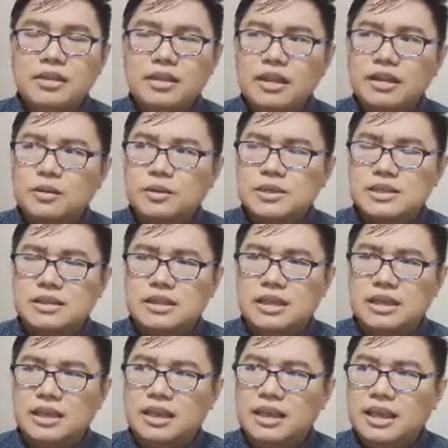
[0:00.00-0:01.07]
it was
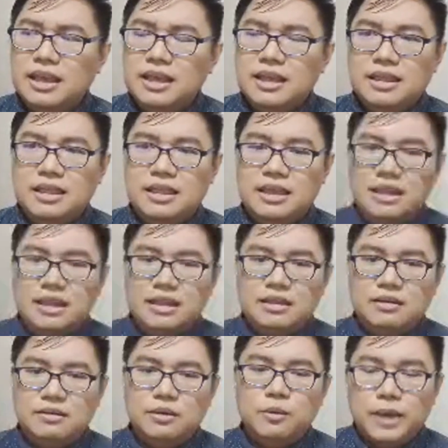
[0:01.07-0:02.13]
the
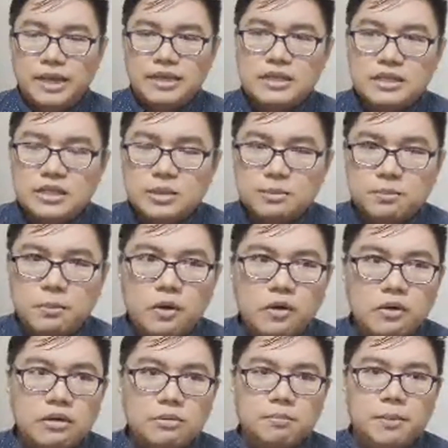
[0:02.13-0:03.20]
way she
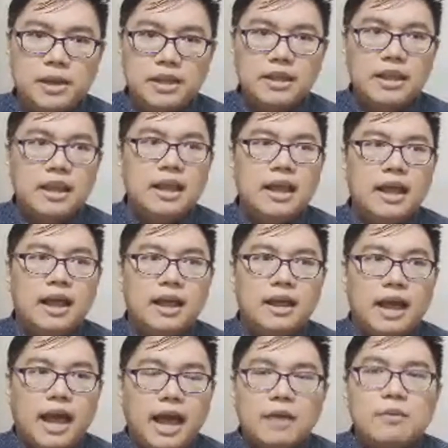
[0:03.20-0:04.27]
spoke. But
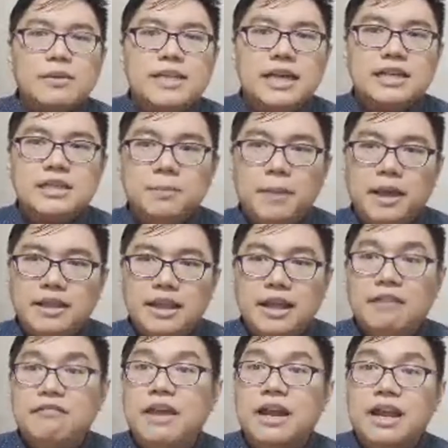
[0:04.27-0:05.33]
I was expecting a
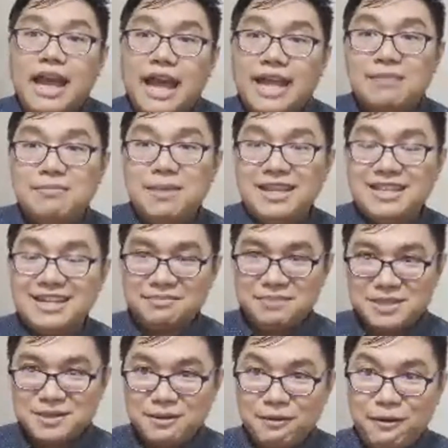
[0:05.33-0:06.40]
very animated
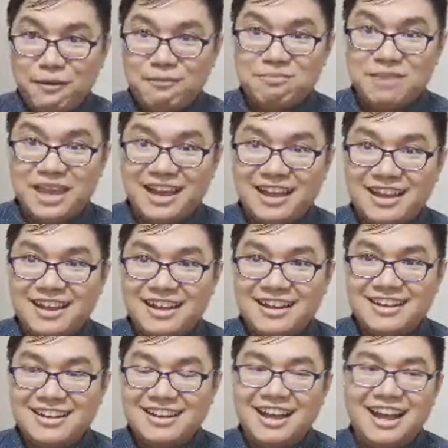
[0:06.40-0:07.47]
Miss Colombia.
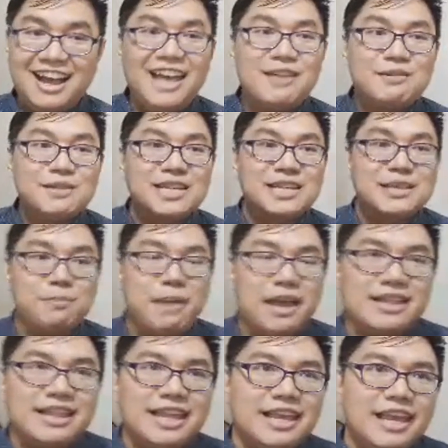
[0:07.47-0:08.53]
I was
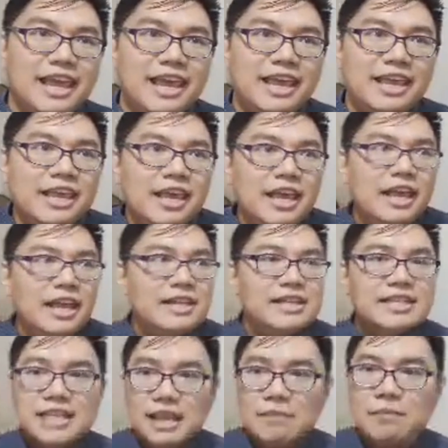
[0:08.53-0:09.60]
expecting the
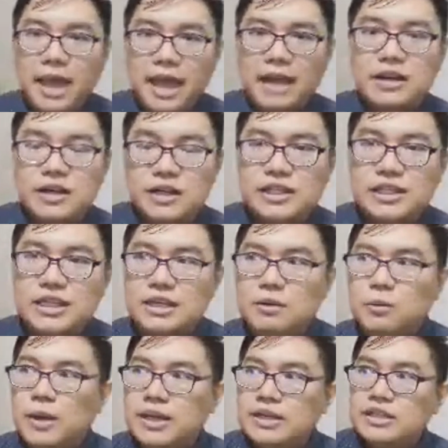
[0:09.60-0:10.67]
same energy
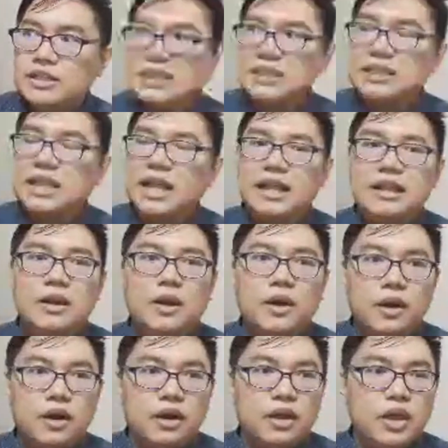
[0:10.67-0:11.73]
when she did
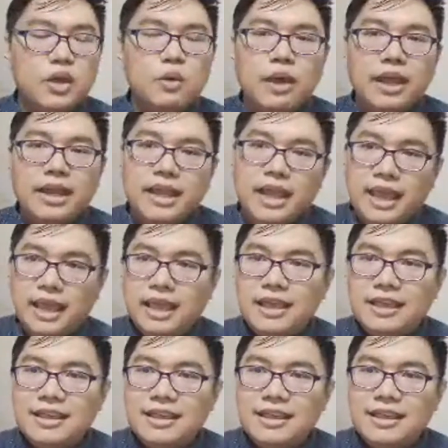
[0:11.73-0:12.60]
her Q&A